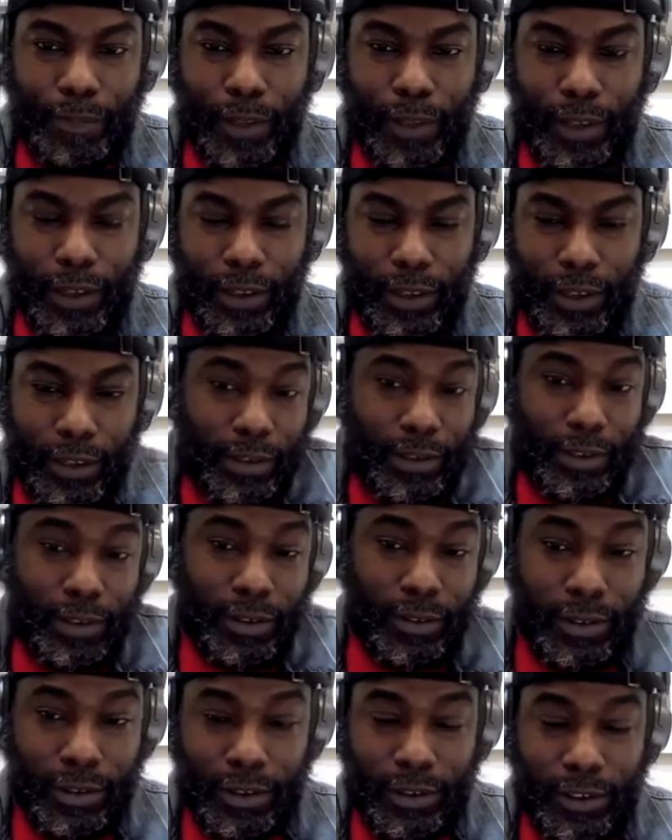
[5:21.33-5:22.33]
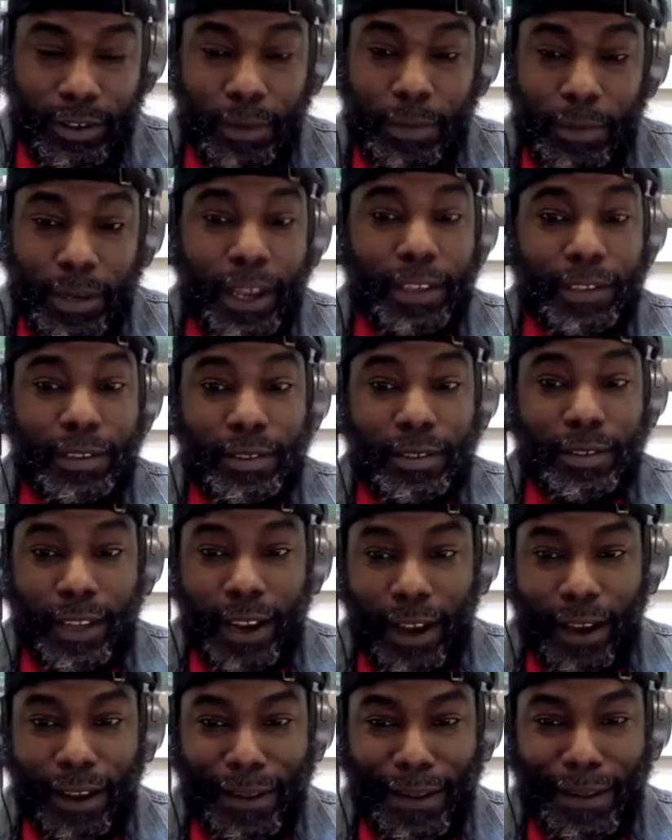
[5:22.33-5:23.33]
is, is, is something that's, that
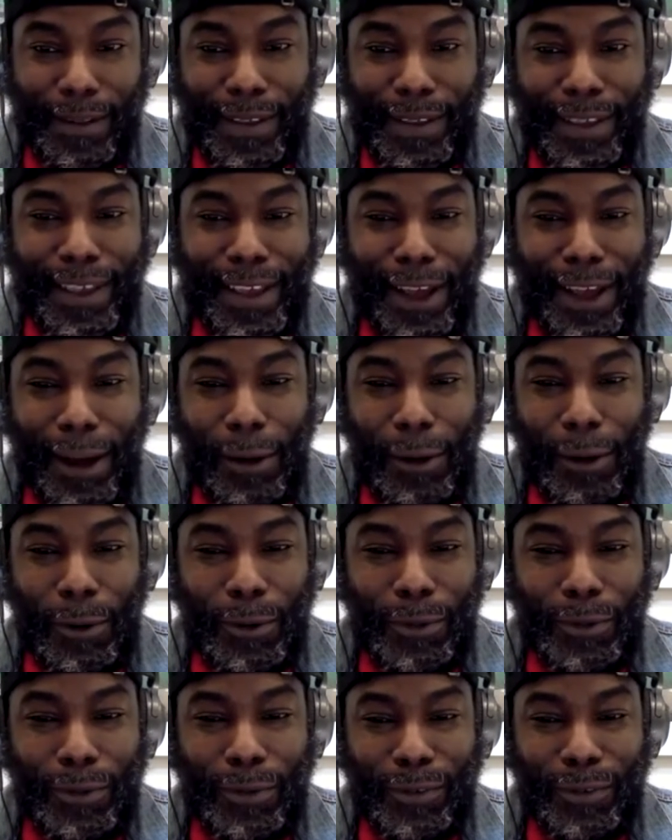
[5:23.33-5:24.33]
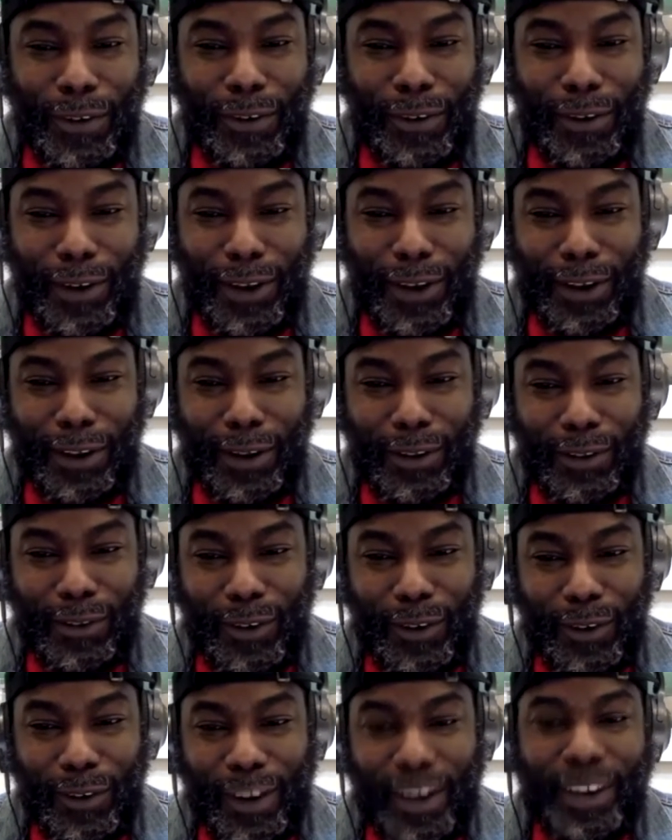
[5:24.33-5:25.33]
I, I hold very, very close,
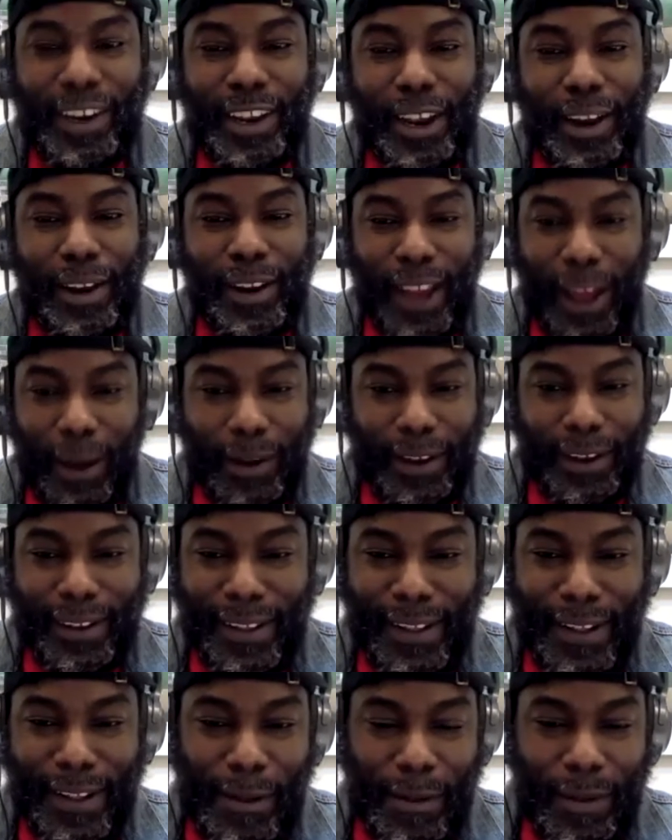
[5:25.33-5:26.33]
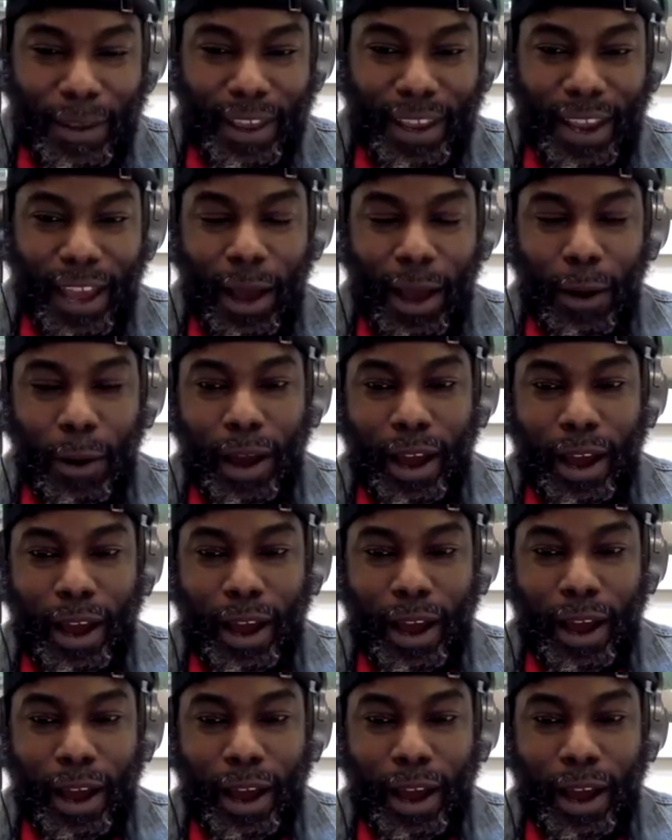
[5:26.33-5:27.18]
very, very dear, and how I, and how I,